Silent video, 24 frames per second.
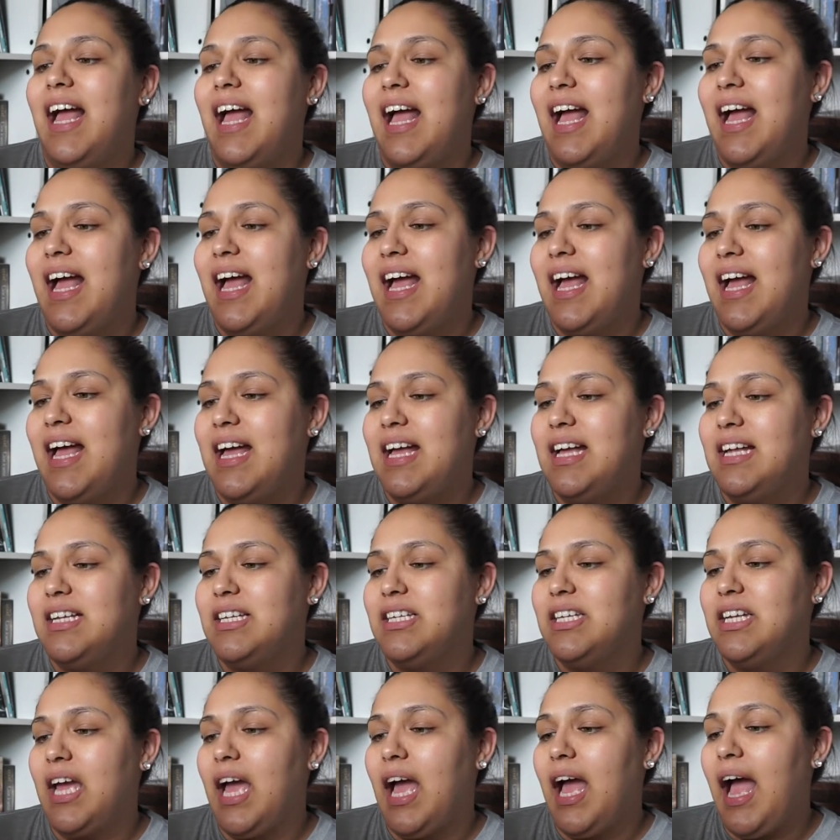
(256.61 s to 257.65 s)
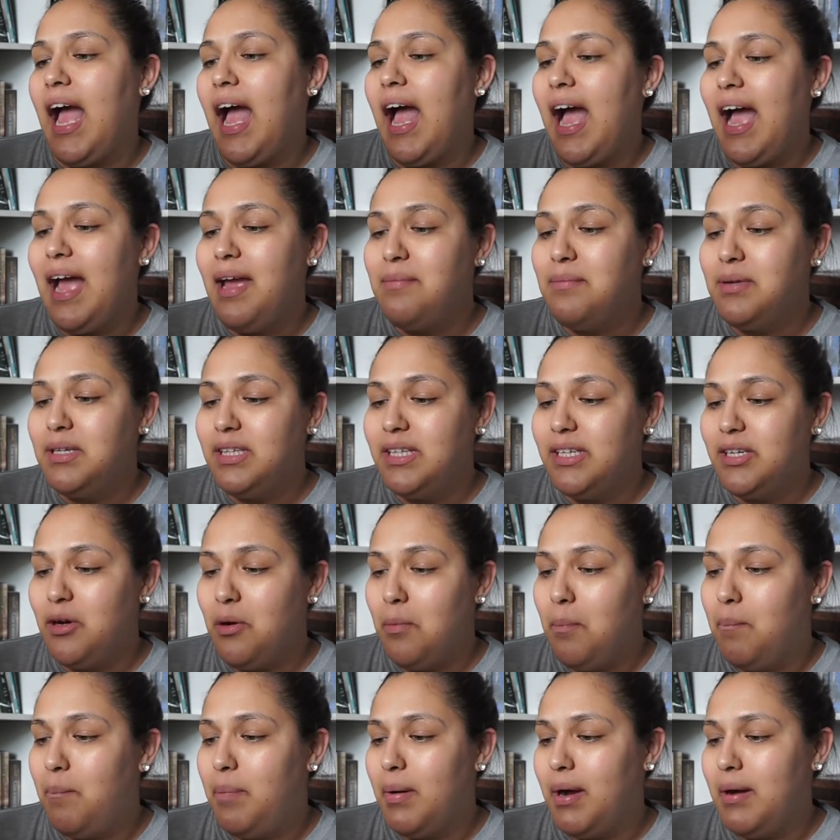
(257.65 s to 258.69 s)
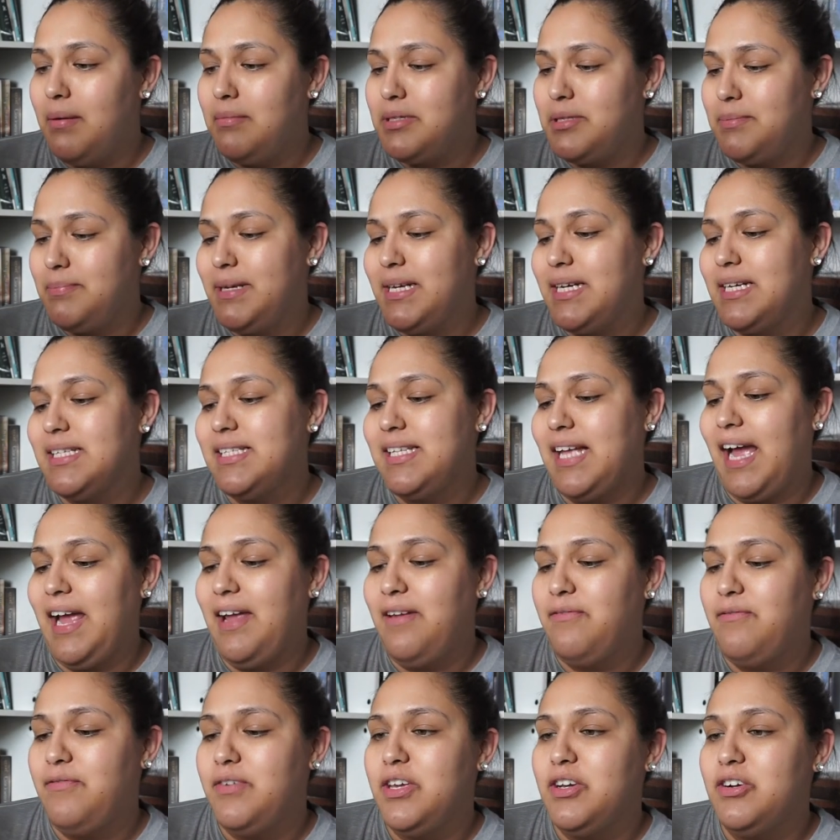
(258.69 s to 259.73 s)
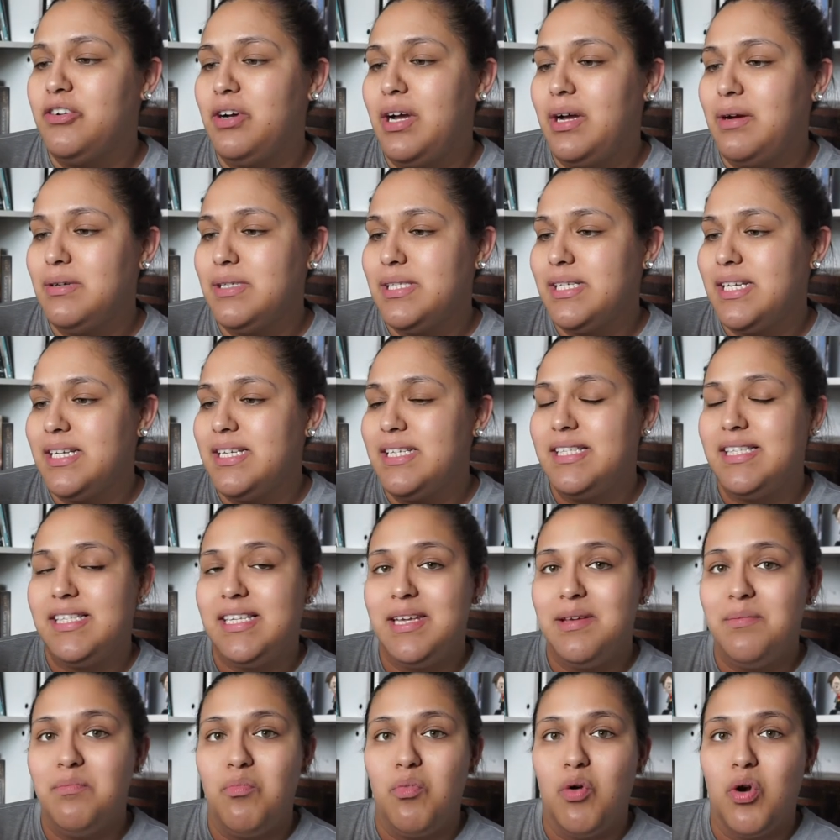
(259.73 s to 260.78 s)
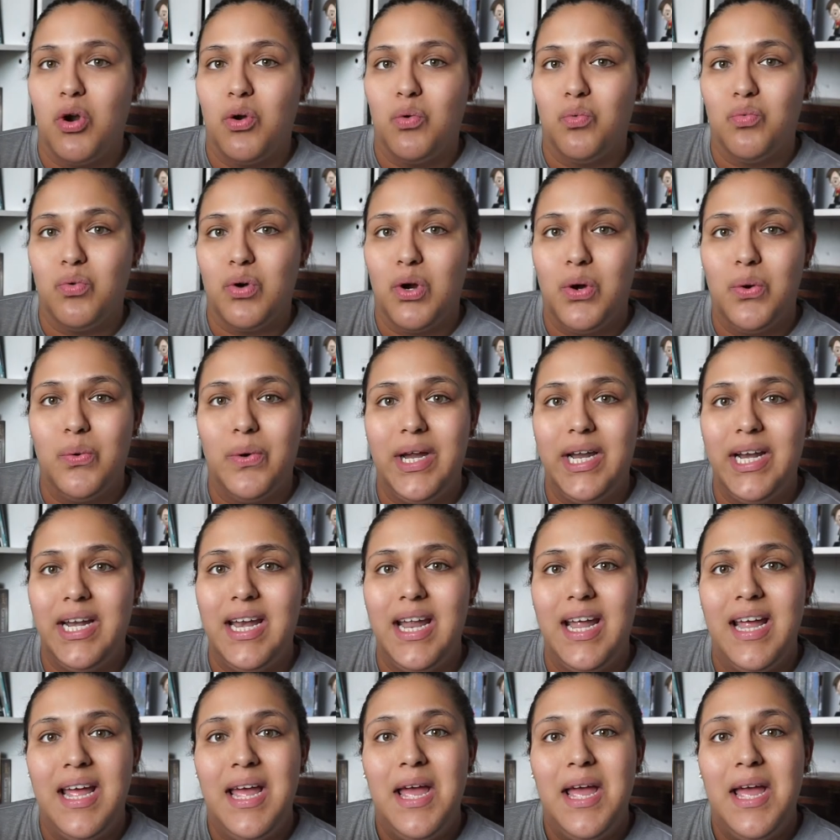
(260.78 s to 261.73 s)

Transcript: And I'm a little bummed because I feel I was going to see more Rowan,